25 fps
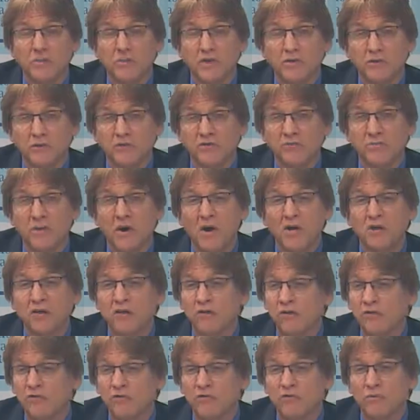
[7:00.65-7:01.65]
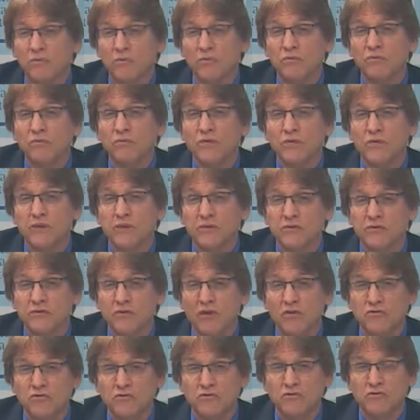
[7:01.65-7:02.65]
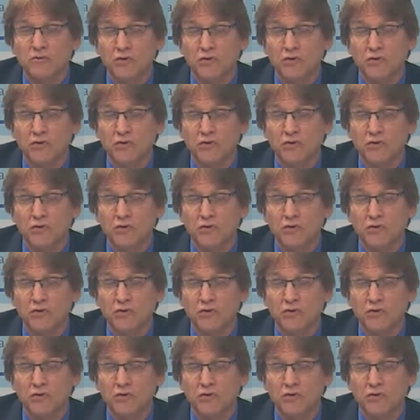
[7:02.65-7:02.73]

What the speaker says: be responding to students in the discussion